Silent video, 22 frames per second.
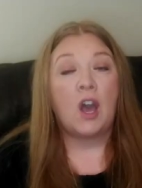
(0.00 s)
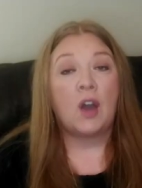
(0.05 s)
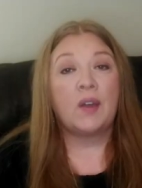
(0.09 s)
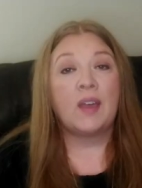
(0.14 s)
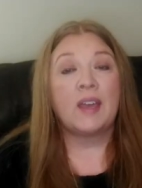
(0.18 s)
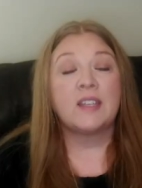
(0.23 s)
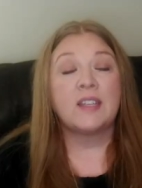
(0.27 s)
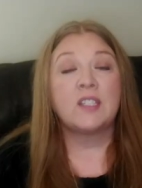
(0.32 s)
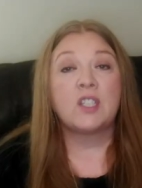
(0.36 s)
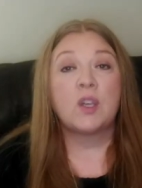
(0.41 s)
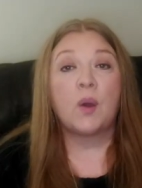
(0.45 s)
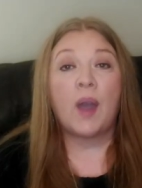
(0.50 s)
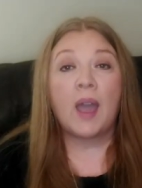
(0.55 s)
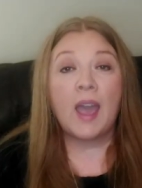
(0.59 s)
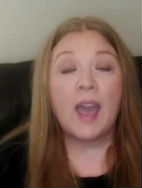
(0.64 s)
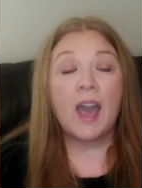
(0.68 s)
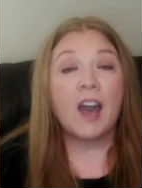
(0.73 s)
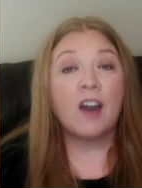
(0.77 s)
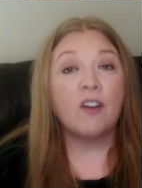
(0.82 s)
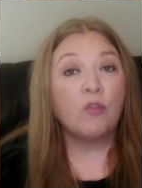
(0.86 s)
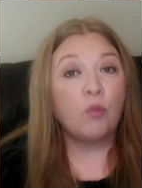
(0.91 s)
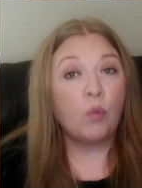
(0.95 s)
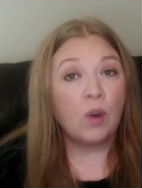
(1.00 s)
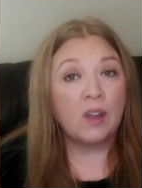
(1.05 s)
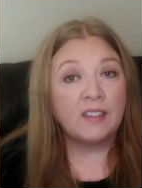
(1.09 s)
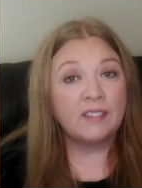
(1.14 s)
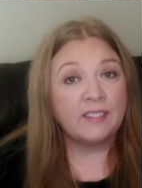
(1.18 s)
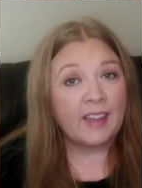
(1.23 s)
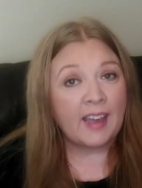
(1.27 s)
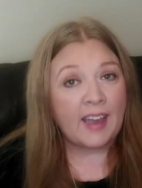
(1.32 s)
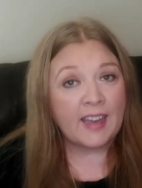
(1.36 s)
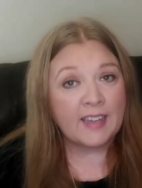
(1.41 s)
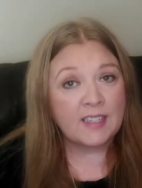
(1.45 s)
Okay, so I have one
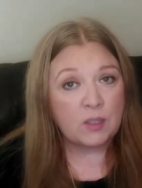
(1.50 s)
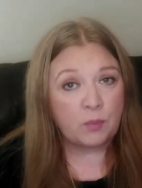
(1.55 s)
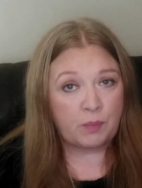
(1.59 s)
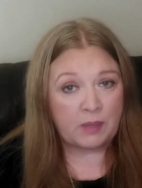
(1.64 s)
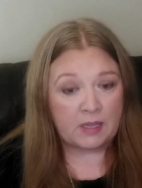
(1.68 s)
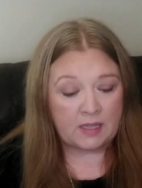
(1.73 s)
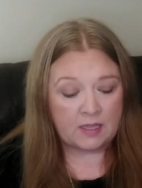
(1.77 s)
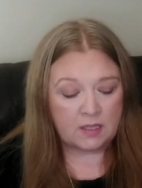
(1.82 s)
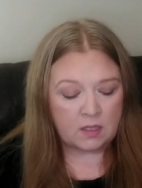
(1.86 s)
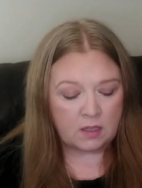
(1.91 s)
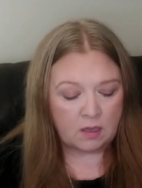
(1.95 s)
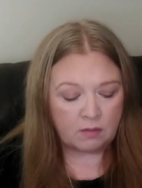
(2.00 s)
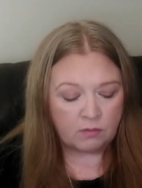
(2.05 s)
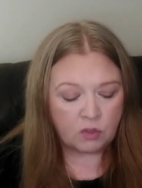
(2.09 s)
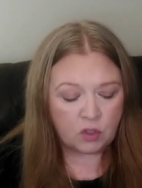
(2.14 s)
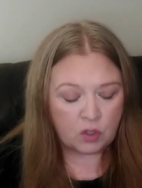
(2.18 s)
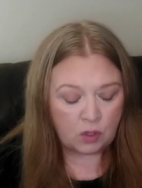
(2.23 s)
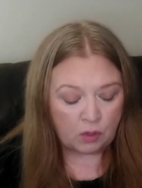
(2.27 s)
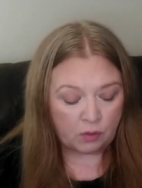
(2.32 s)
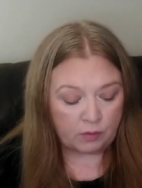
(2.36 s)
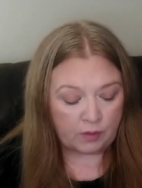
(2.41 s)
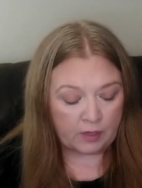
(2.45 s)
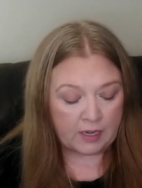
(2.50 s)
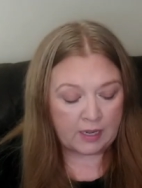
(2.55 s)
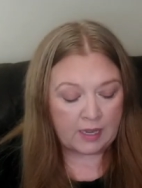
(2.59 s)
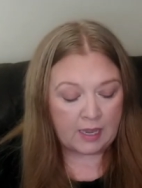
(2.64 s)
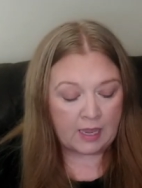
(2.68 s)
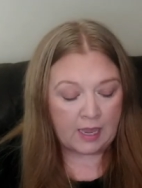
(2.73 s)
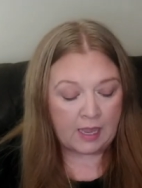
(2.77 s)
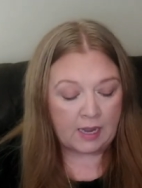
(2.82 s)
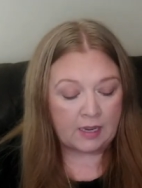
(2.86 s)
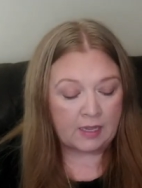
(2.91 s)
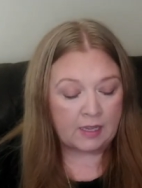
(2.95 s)
last piece of jewelry
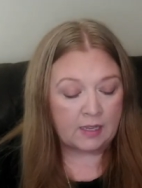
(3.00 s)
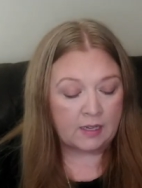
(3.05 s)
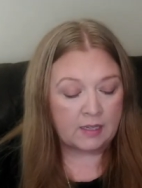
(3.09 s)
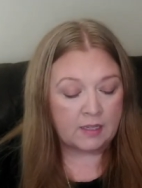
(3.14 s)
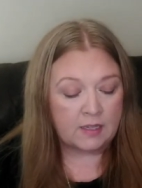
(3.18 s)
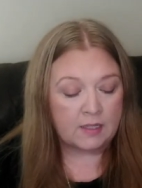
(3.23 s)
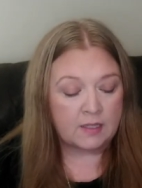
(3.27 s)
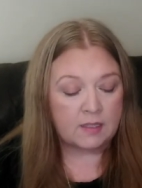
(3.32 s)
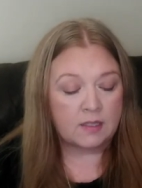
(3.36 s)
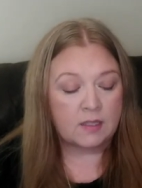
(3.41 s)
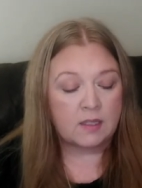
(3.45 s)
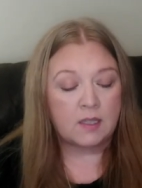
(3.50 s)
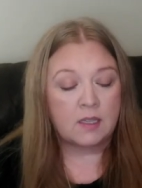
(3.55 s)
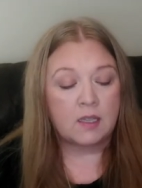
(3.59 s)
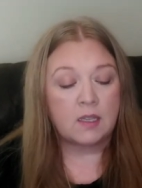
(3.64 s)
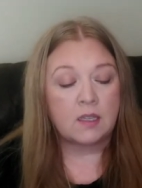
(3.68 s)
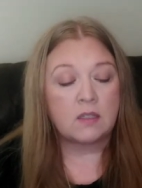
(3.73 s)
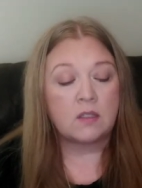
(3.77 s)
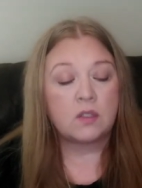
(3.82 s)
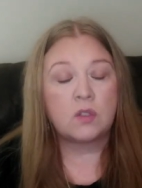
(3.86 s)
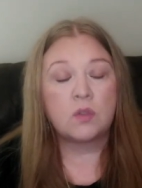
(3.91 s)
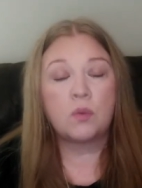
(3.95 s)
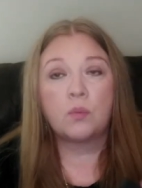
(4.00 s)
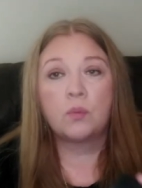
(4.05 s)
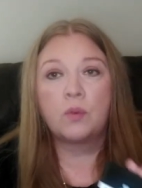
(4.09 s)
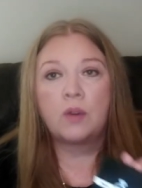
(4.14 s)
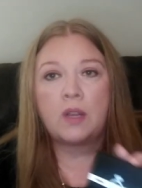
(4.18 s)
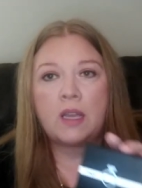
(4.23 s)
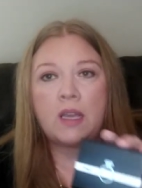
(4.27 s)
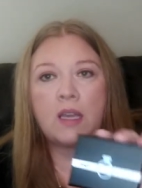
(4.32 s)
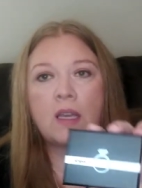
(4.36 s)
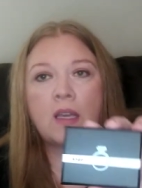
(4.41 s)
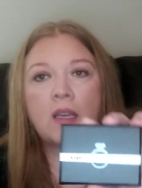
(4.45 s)
and it is this
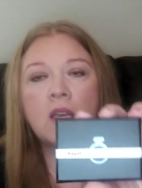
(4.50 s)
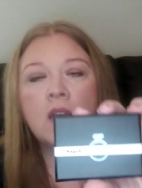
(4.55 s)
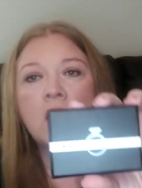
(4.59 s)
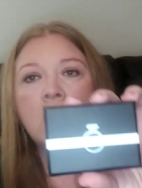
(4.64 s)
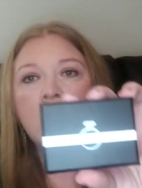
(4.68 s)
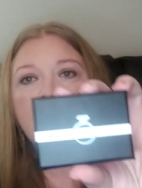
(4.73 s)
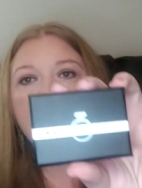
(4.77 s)
ring.